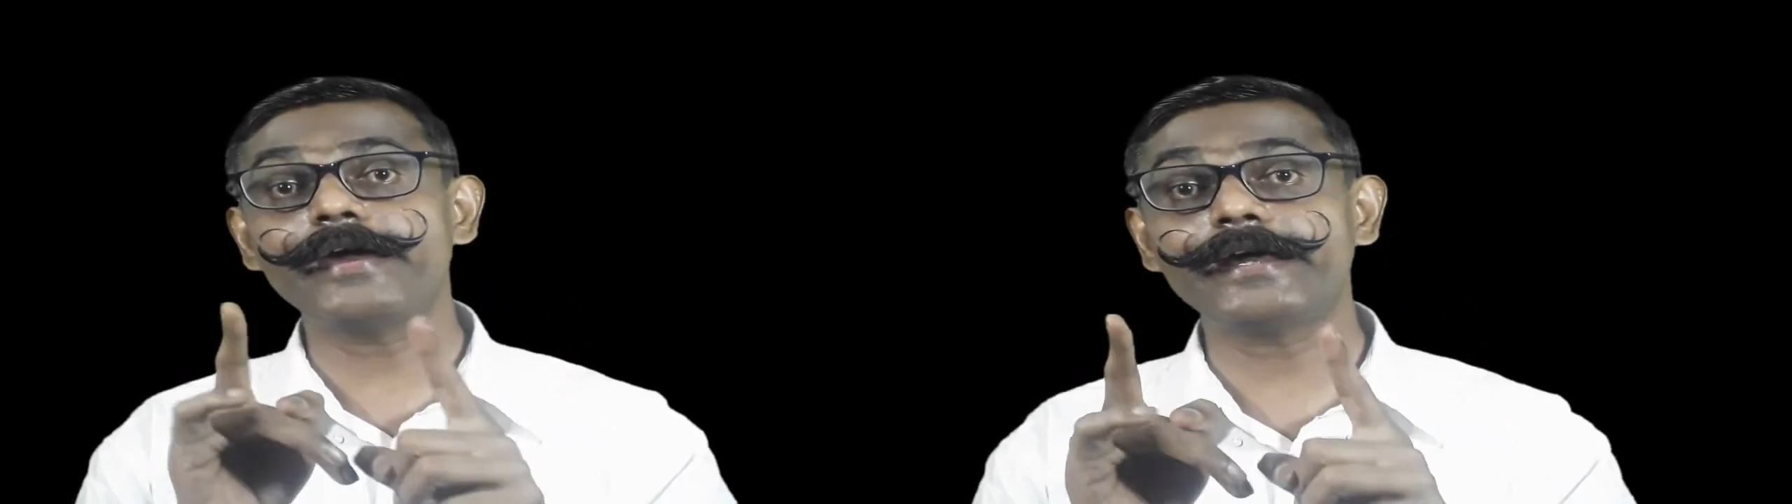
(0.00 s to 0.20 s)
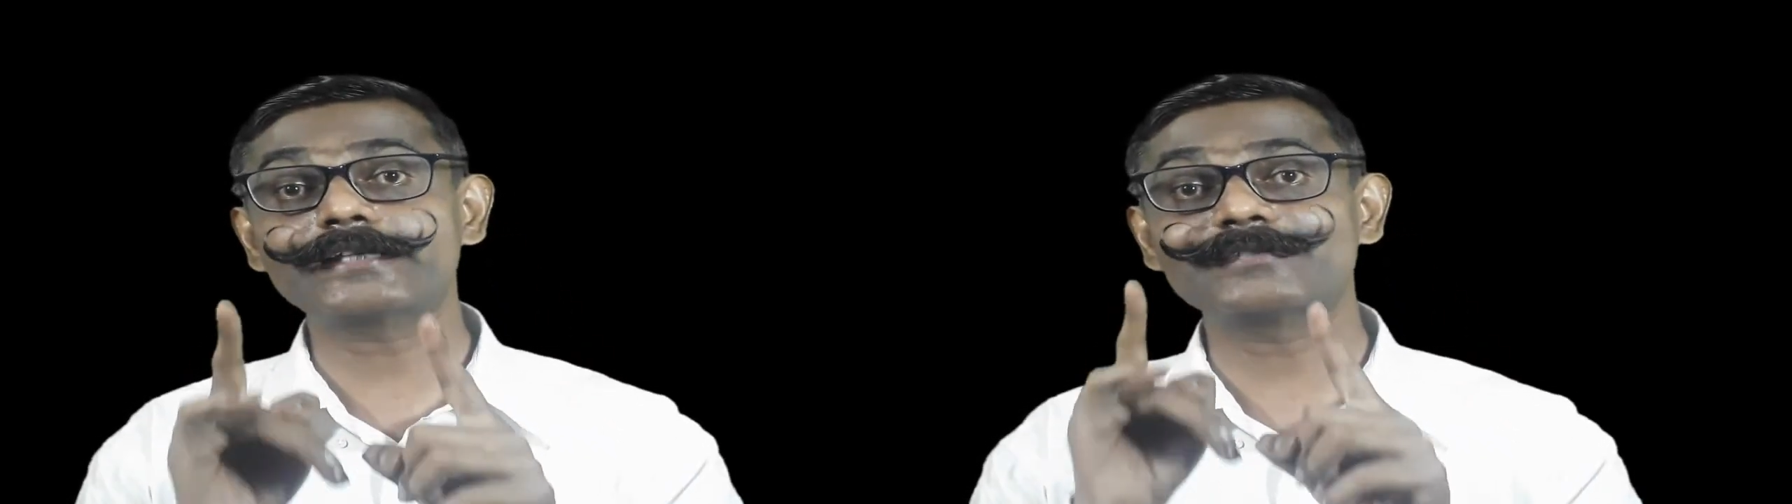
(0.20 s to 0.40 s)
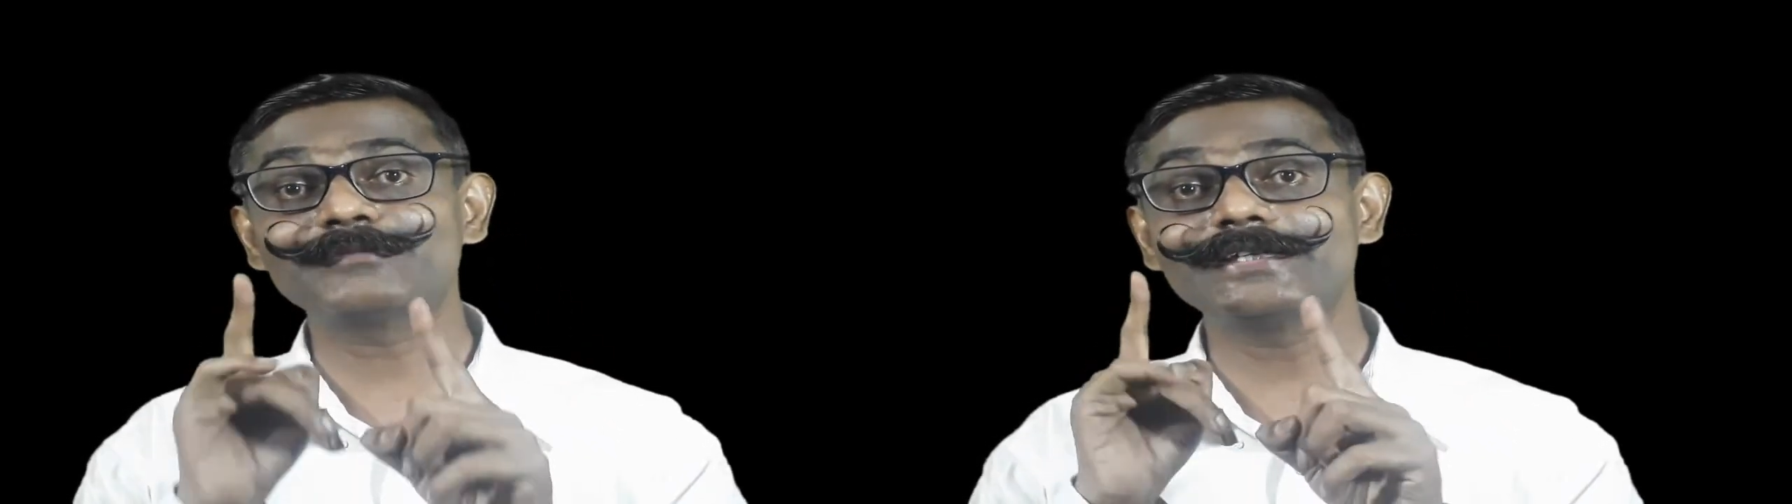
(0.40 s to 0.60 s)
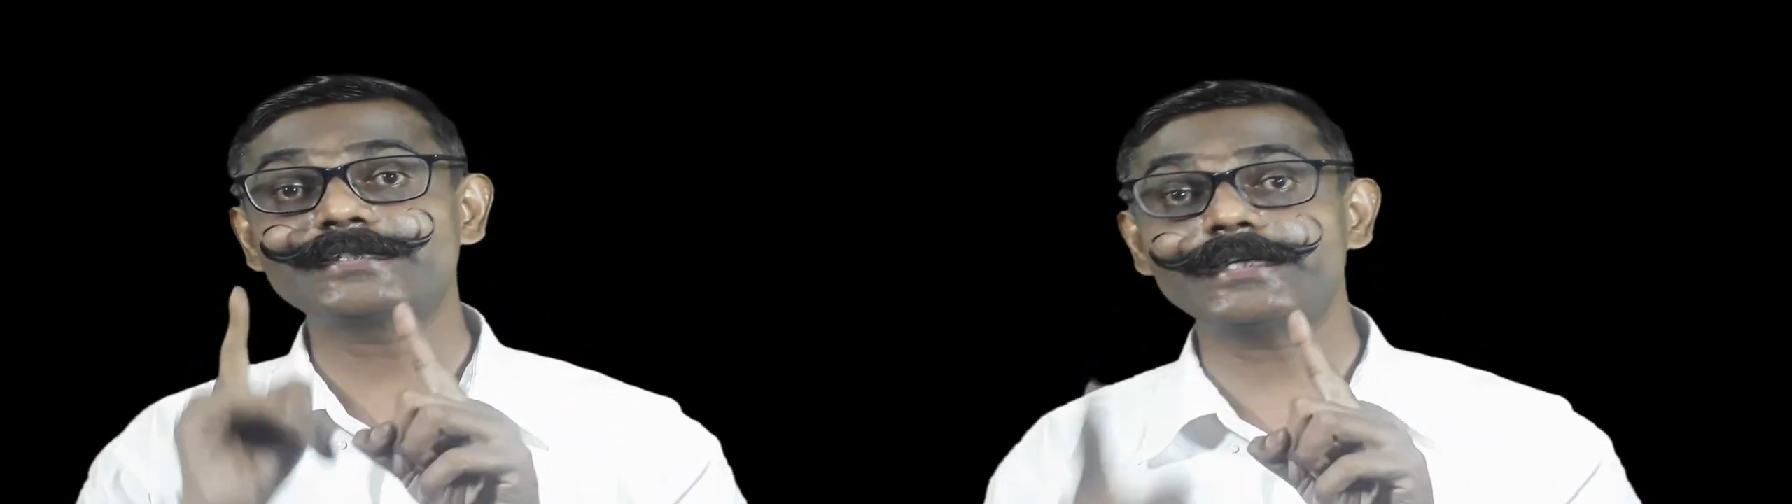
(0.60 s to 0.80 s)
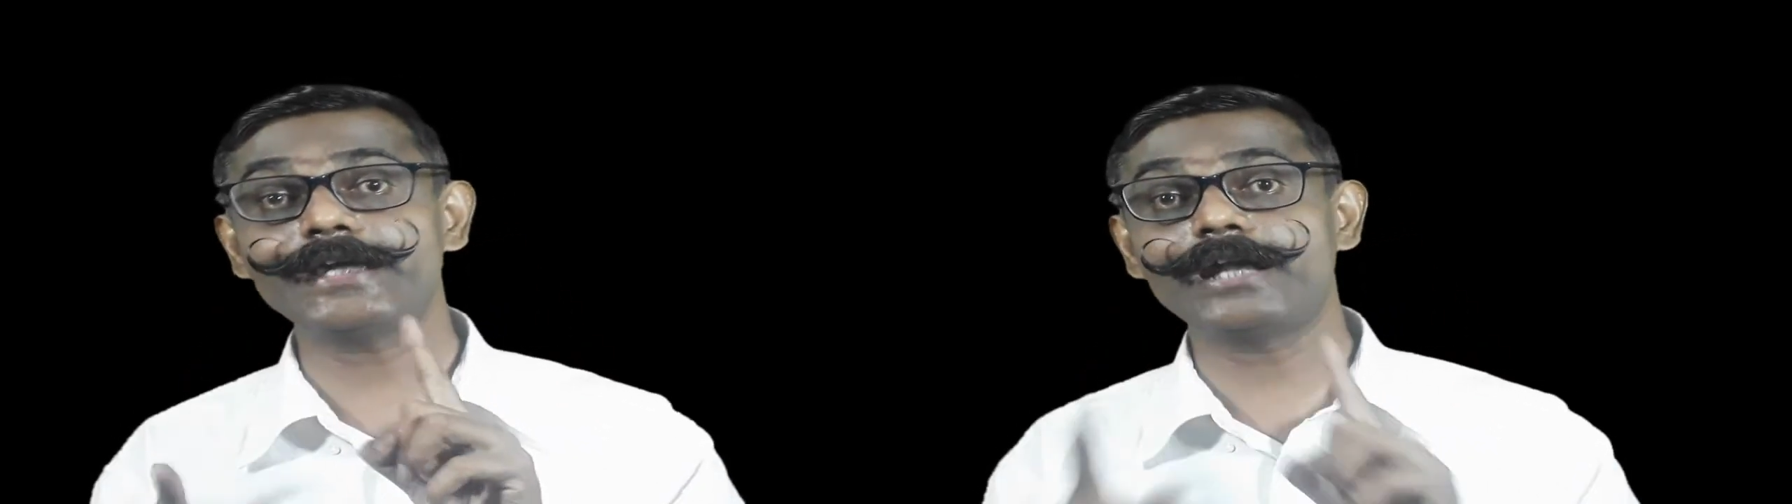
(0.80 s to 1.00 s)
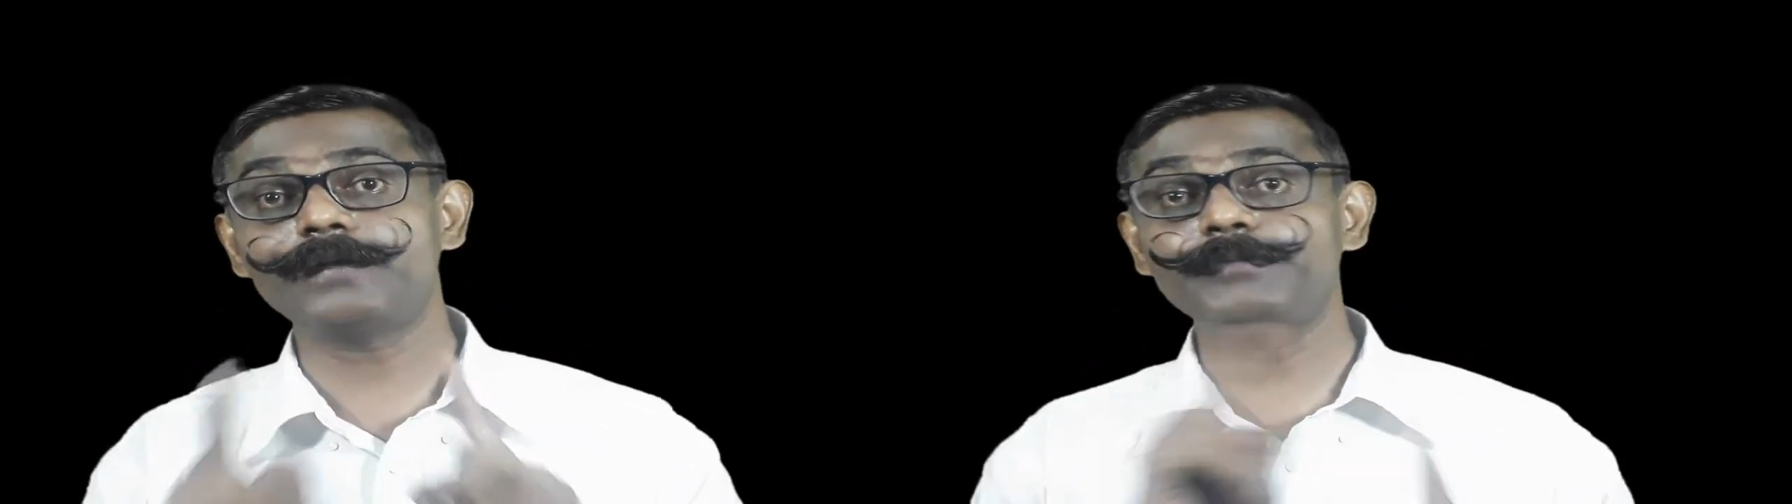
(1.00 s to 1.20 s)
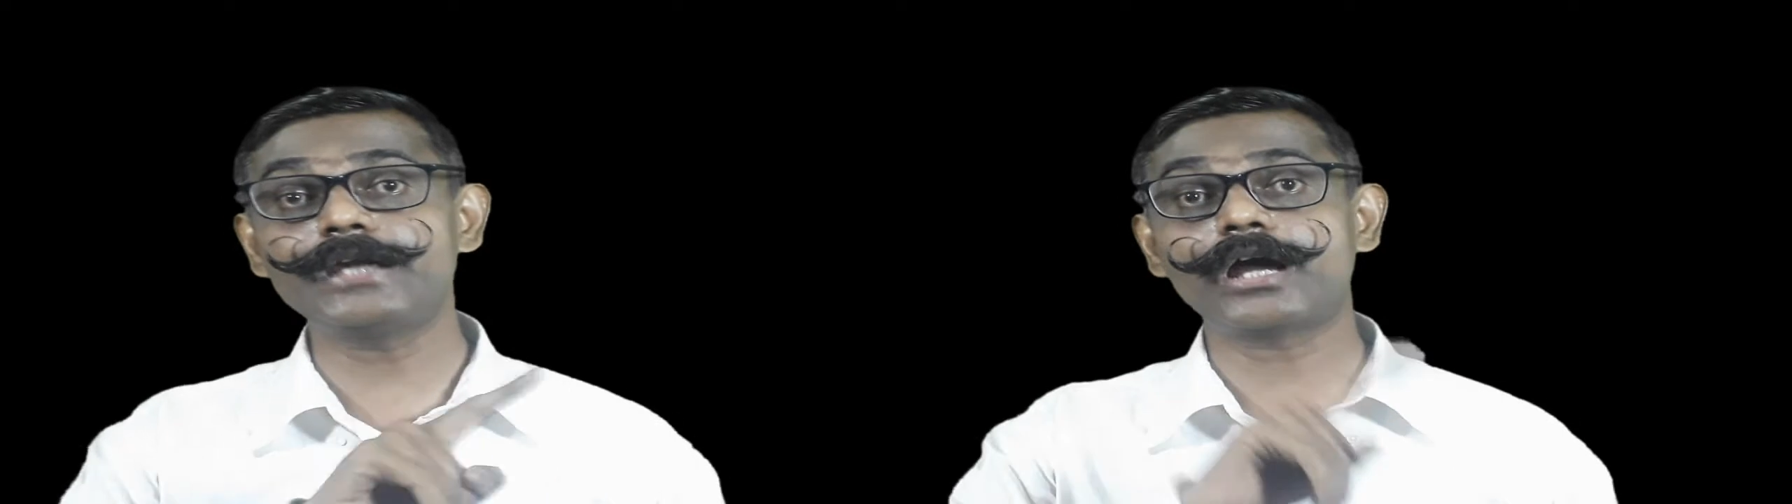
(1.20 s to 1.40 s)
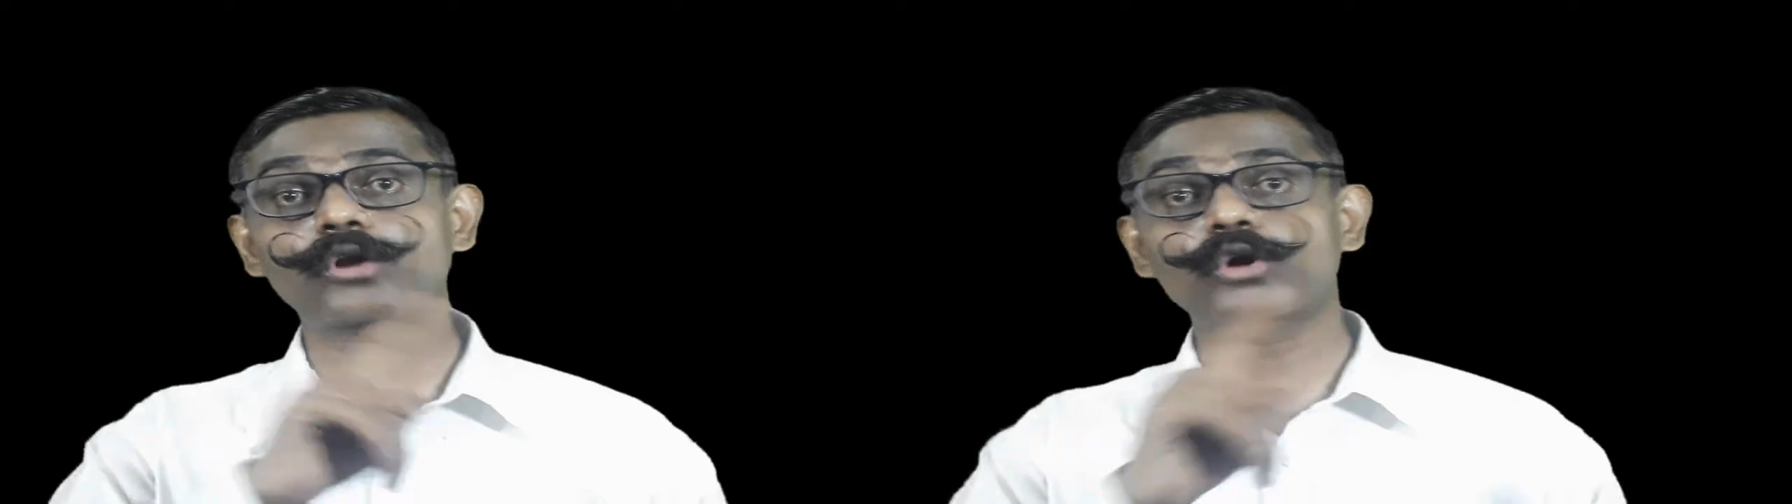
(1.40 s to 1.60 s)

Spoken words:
X means A and B are